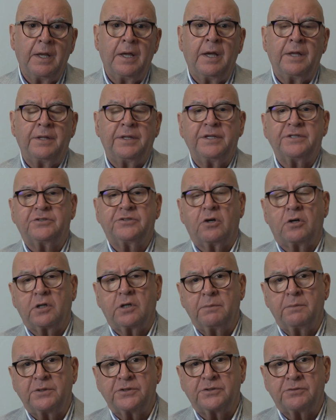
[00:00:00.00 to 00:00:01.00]
These
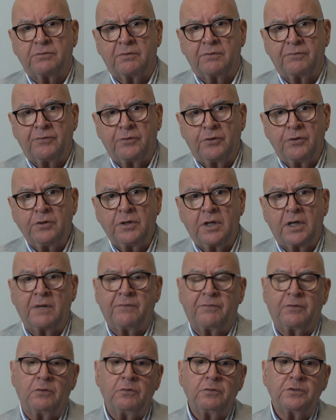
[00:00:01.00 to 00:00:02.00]
documents are reviewed, and if
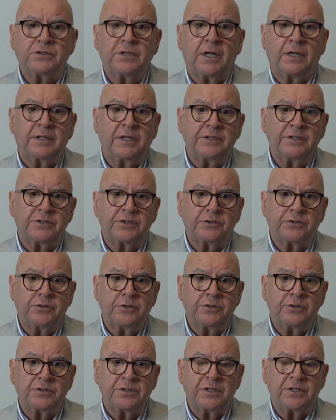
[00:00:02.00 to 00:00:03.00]
it looks like the
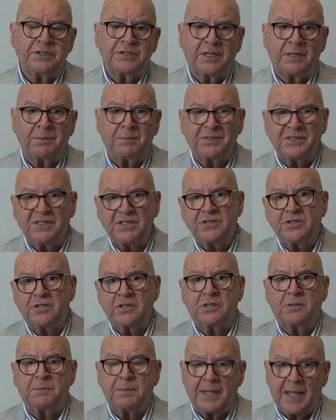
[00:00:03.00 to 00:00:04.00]
institution is in a position
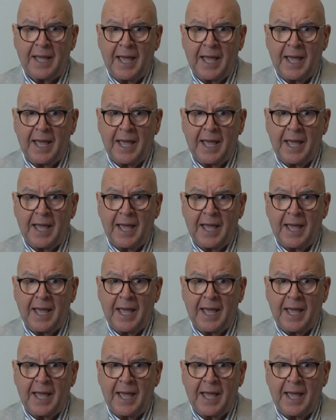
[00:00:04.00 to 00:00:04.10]
to be